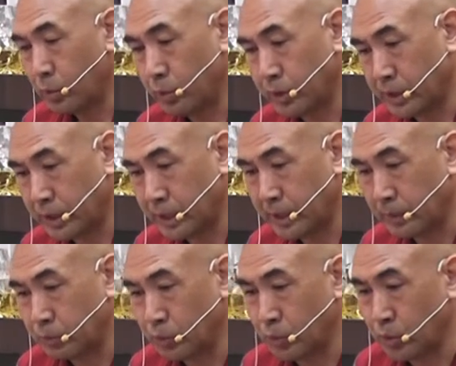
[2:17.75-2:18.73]
we really
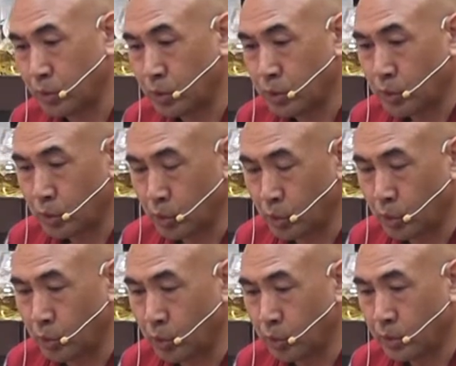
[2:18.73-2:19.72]
have to
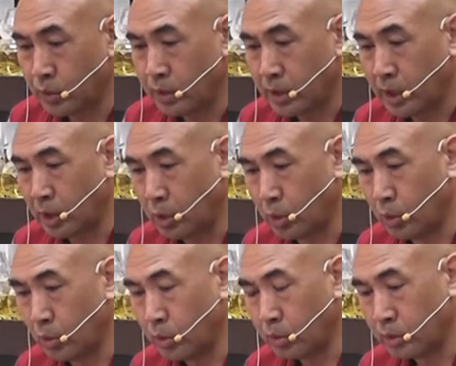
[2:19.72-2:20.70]
know
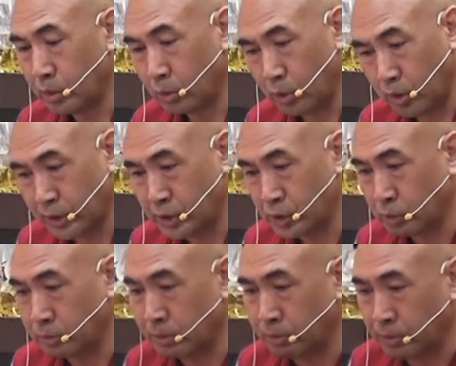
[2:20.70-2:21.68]
how the qualities
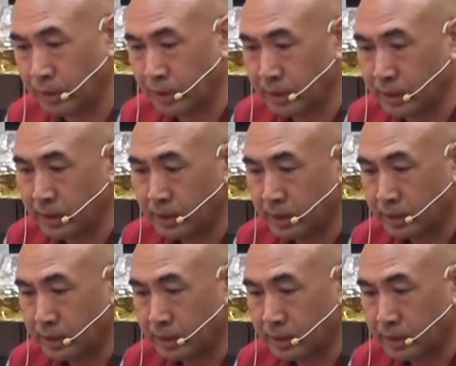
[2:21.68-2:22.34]
of the Buddha,